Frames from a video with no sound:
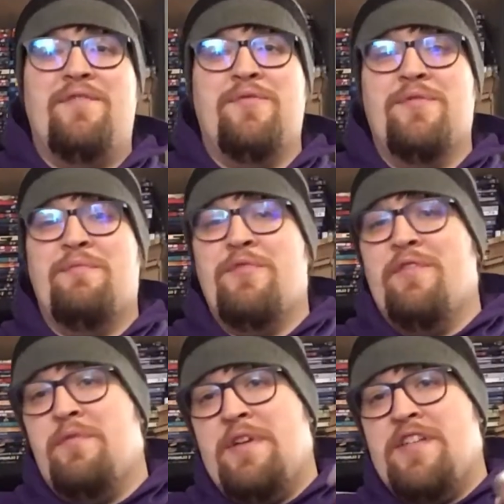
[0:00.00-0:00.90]
for
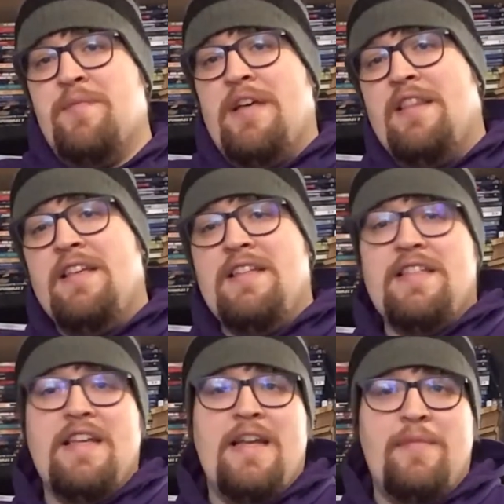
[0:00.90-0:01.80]
more information about
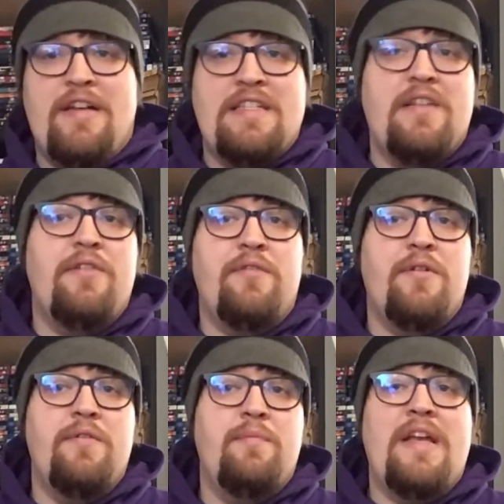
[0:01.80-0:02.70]
this and about his other
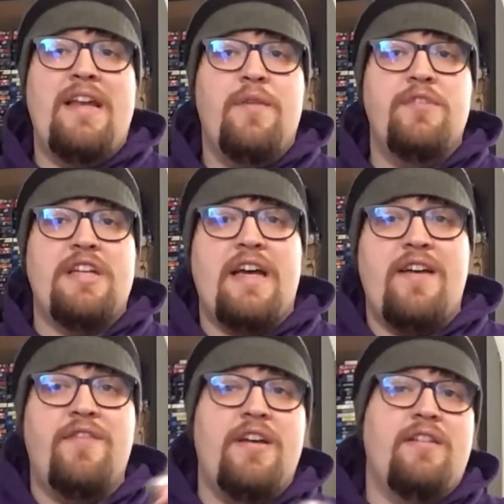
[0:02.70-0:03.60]
throw, the beanie, which I
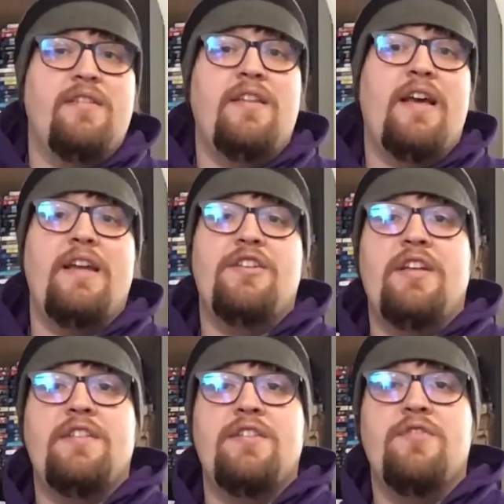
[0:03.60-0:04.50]
have not had a
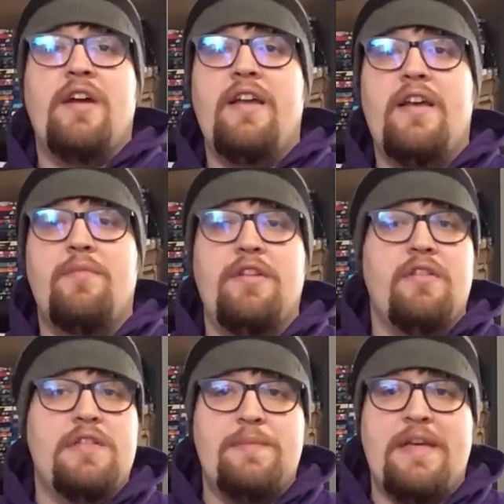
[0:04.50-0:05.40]
chance to try yet,
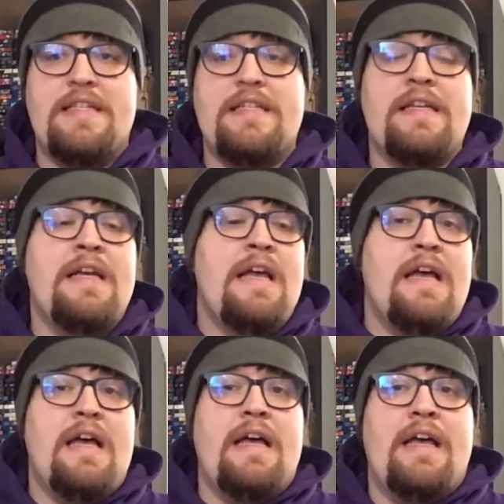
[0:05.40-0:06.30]
but it looks amazing.
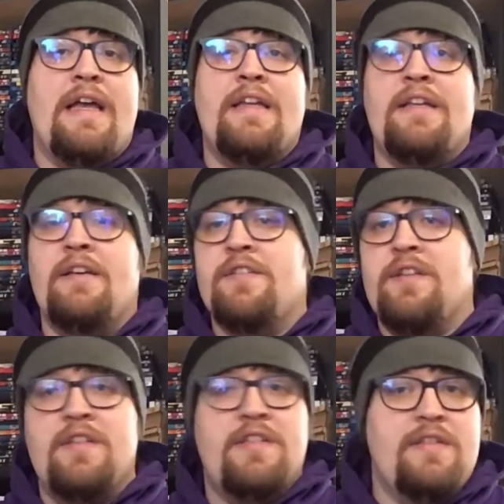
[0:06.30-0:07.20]
And he
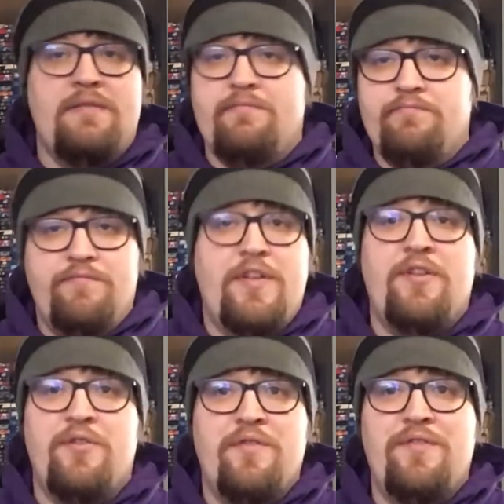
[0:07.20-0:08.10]
also does
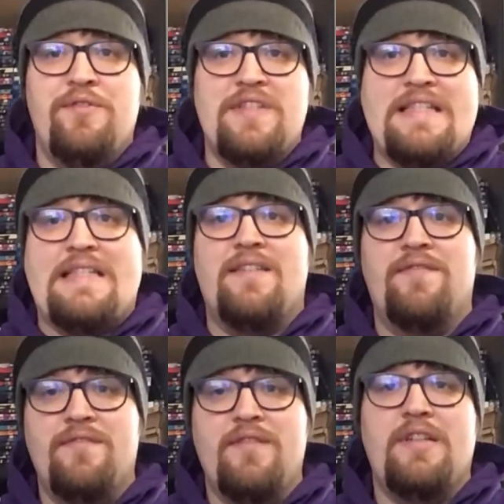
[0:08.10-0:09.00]
yo-yo reviews and
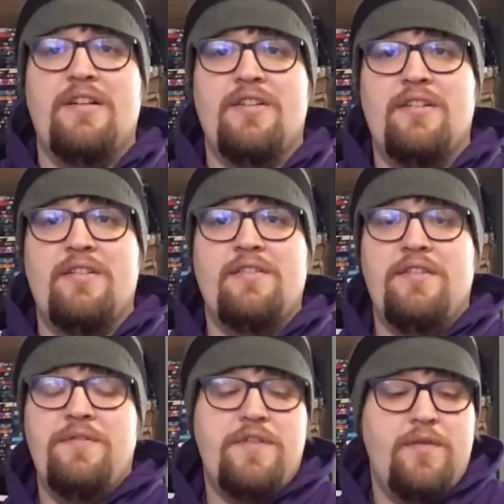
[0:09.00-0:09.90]
stuff here on
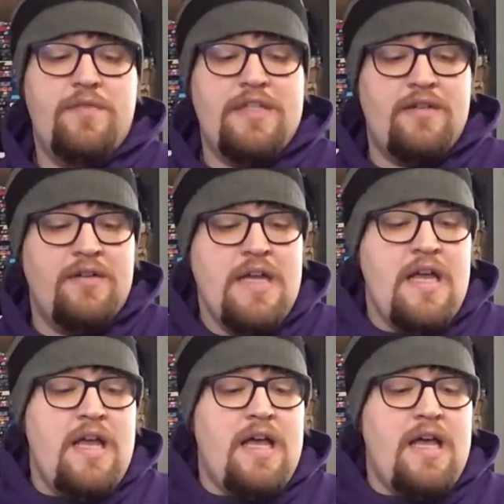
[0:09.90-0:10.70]
YouTube. So